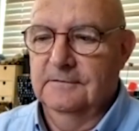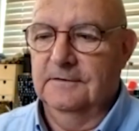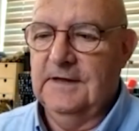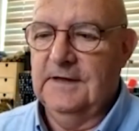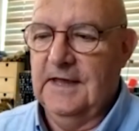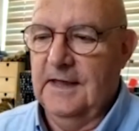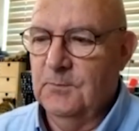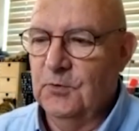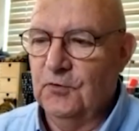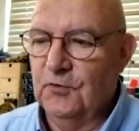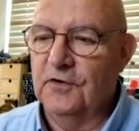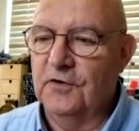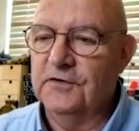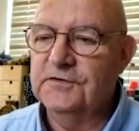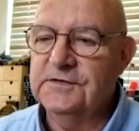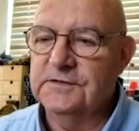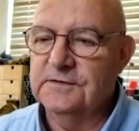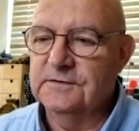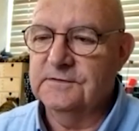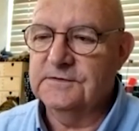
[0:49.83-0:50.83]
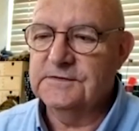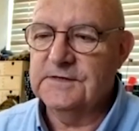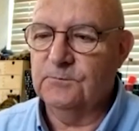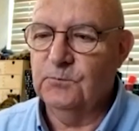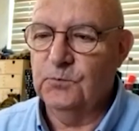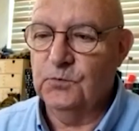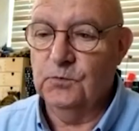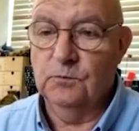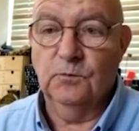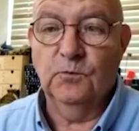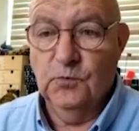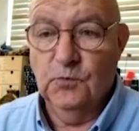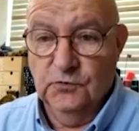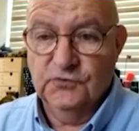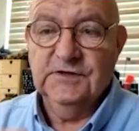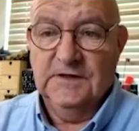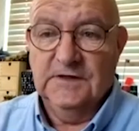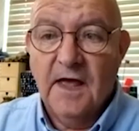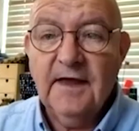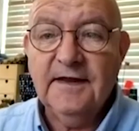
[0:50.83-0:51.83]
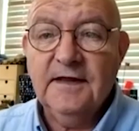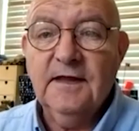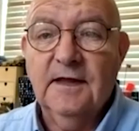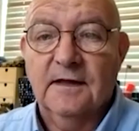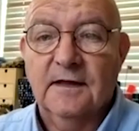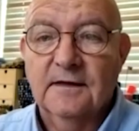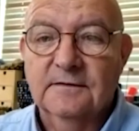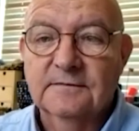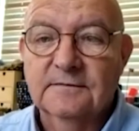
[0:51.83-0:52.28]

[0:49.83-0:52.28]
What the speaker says: came across and said, "Would you like it?"